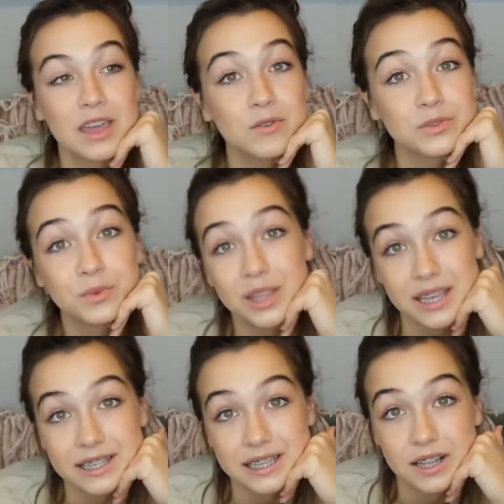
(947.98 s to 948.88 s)
It was a
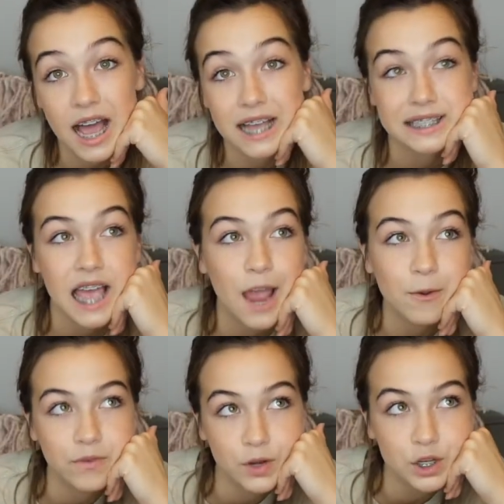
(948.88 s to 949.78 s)
really easy class. I
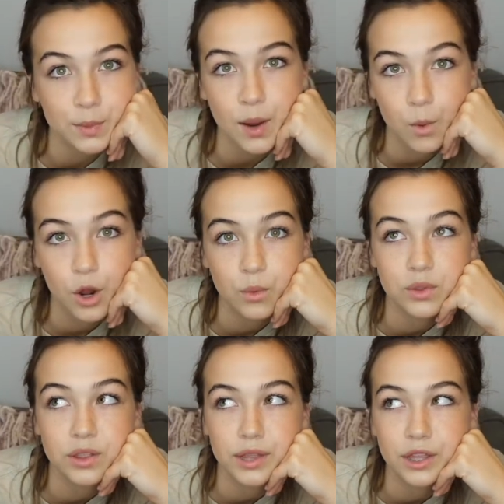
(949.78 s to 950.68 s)
would finish my work
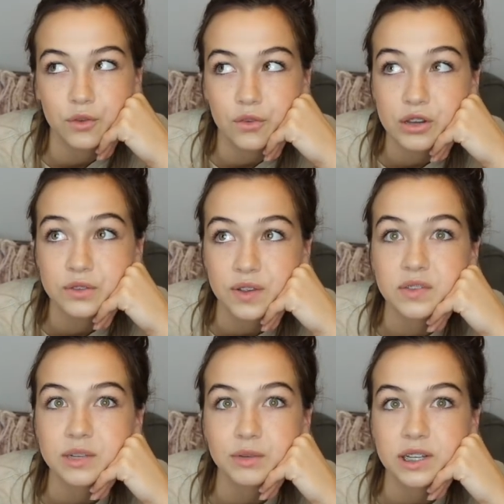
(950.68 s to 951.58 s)
within, like, the first
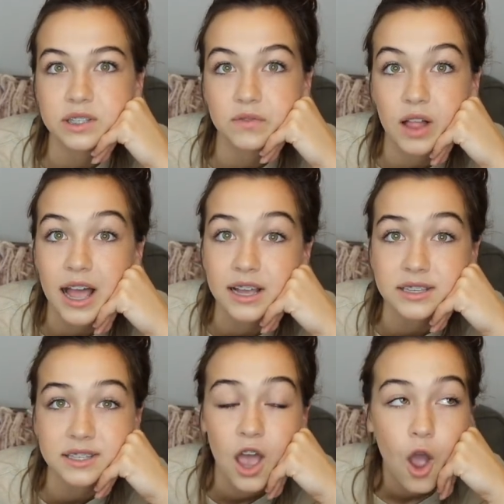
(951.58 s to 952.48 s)
15 minutes of
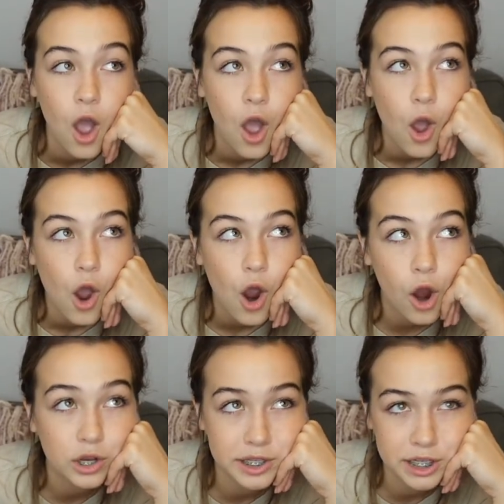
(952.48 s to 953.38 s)
class.
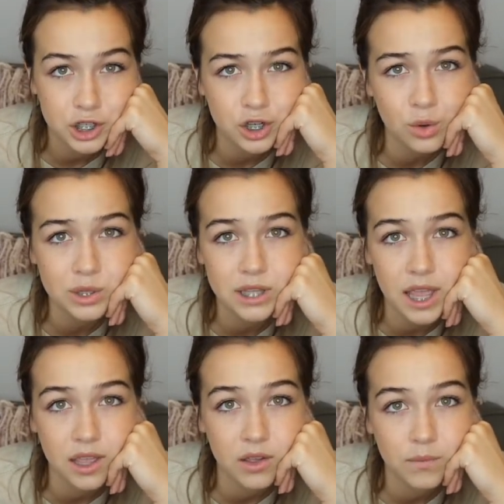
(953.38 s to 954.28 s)
Our teacher was,
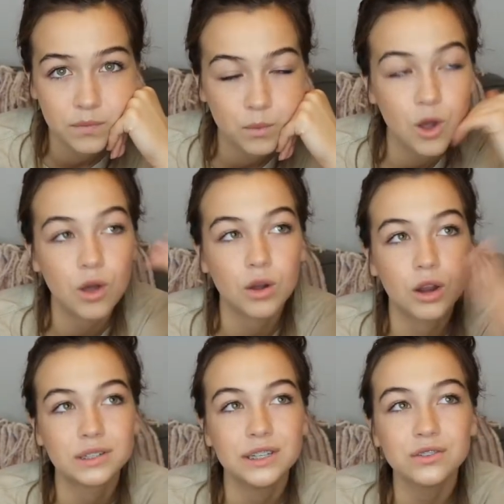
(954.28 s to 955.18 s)
like, well,
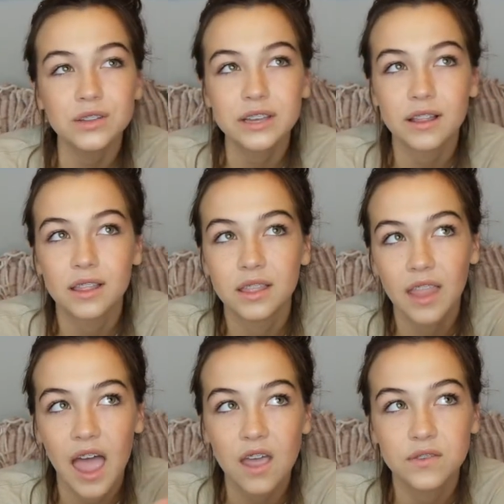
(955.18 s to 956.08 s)
our teacher, like,
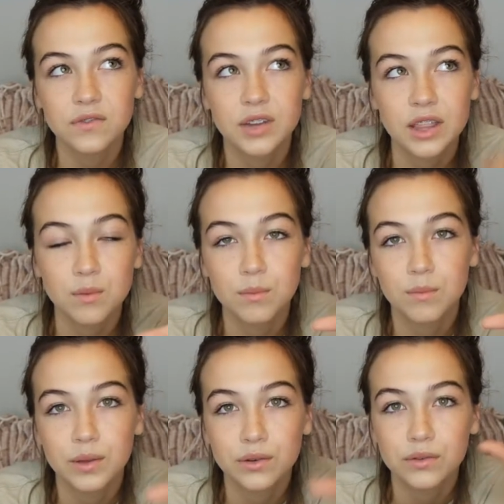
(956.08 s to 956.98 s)
left in
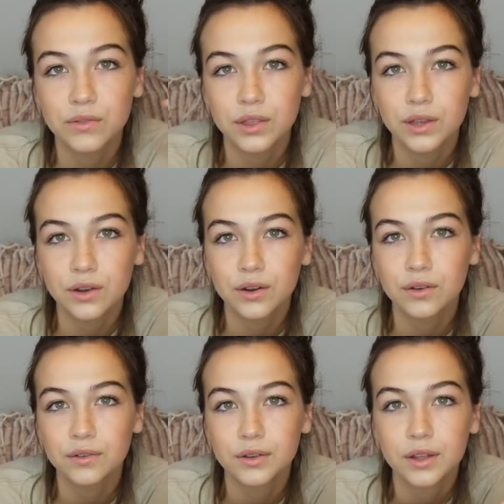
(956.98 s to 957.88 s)
the middle of the
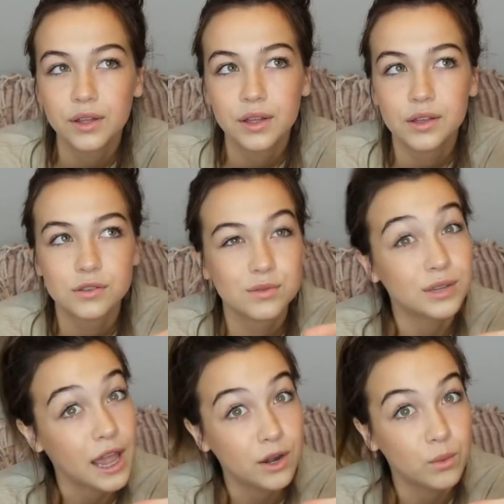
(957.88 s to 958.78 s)
year. It was
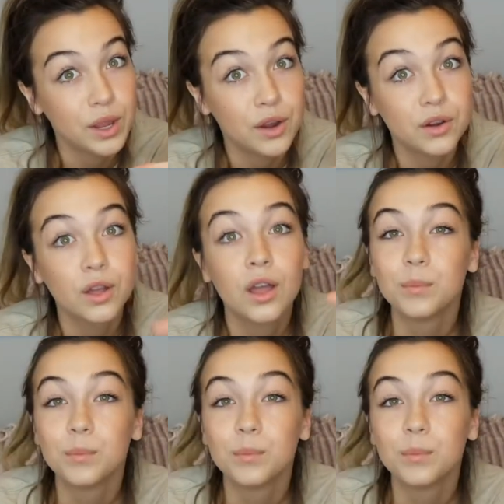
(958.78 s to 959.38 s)
kind of weird.